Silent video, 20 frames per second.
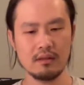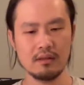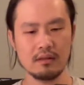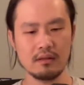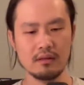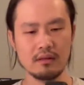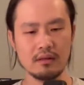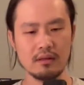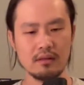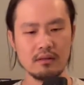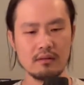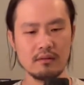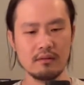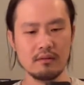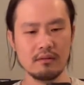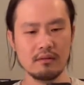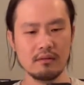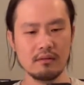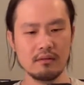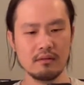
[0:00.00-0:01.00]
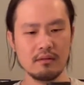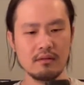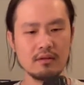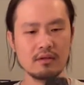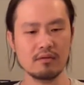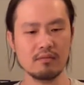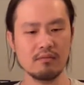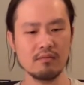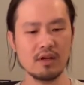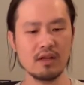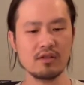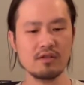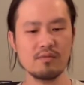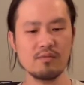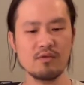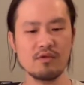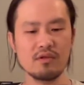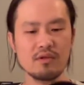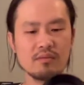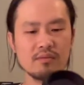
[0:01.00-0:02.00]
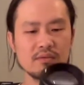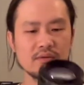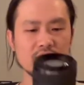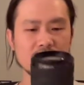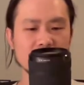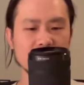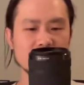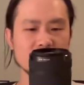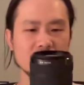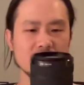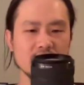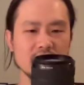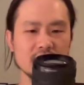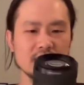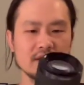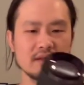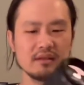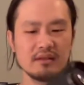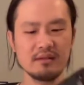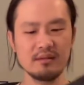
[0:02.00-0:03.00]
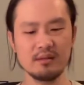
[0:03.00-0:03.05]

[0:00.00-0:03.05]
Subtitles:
Yeah, looks much more appropriate